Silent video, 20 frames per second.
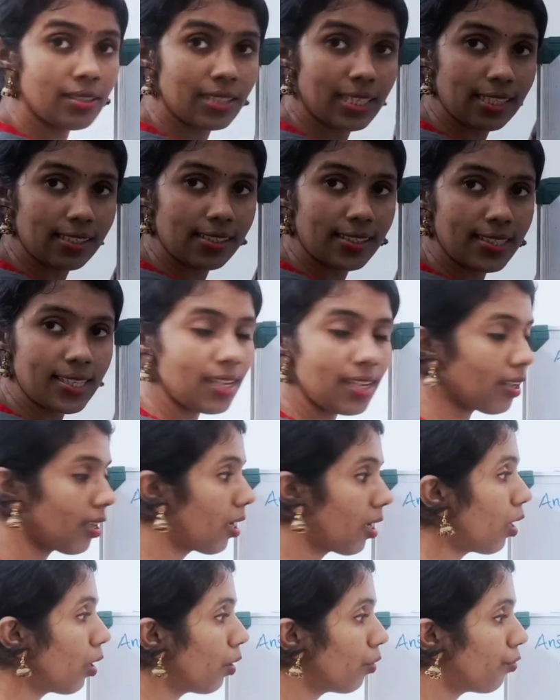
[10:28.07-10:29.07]
DZ.
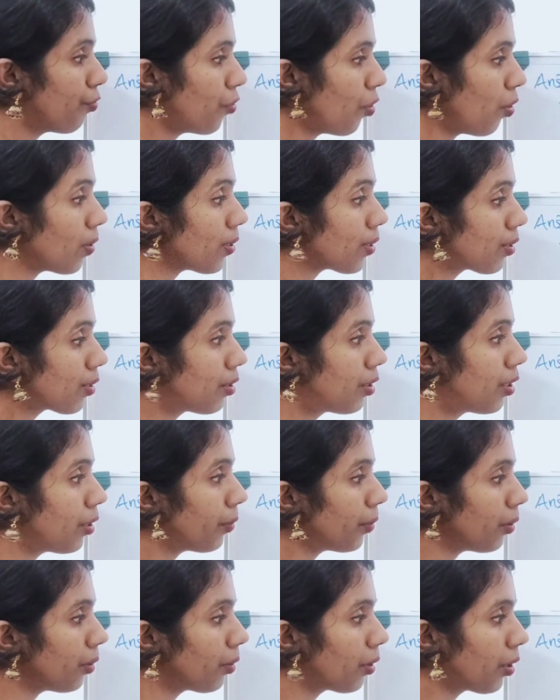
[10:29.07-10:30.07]
Force
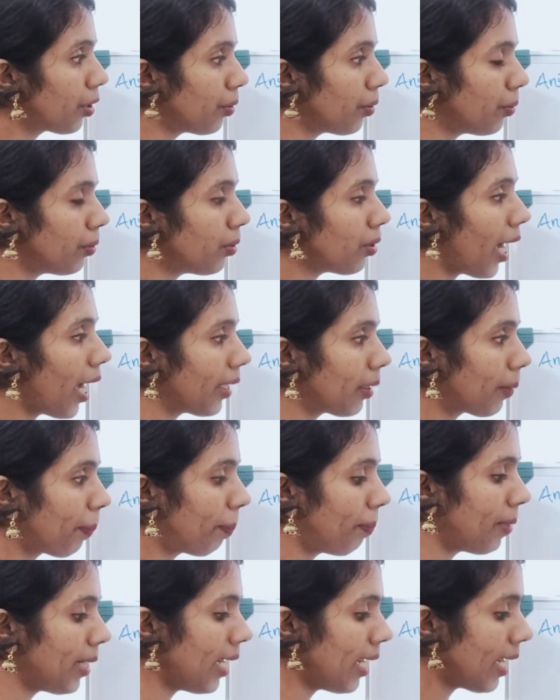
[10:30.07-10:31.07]
due to Q at
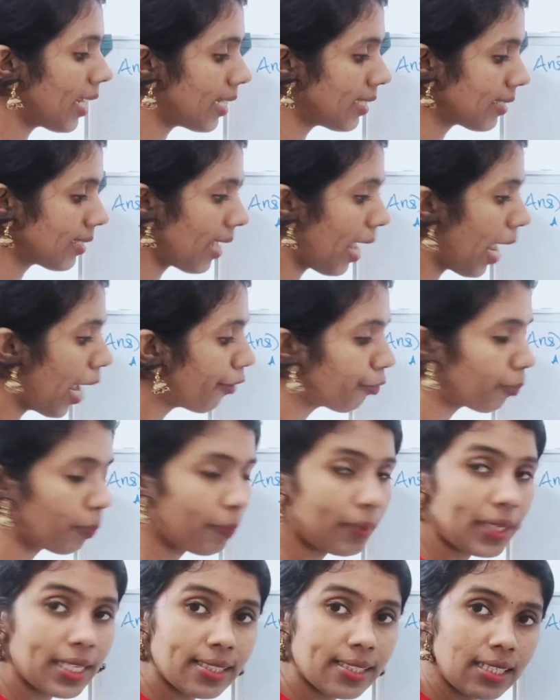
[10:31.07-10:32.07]
B is
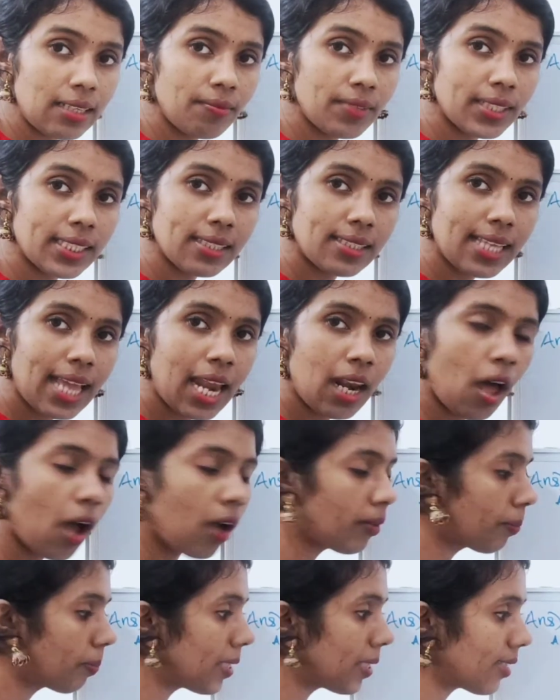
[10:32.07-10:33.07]
FBZ which is
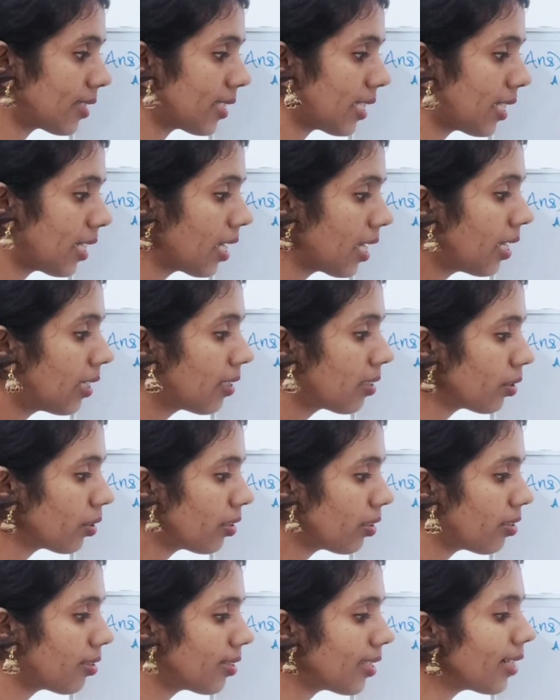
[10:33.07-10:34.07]
along BZ. So,
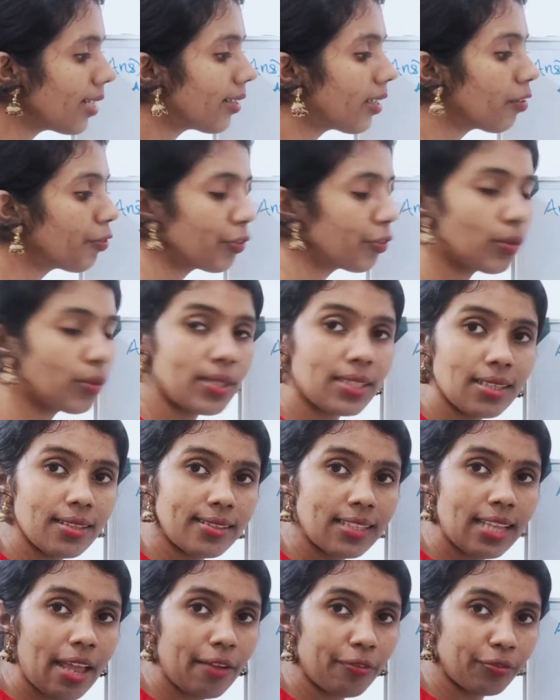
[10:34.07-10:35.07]
the resultant force
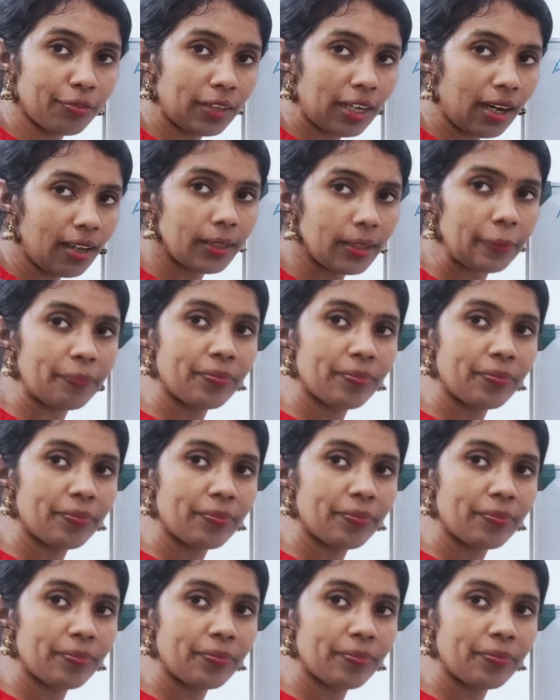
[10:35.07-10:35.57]
is Fr.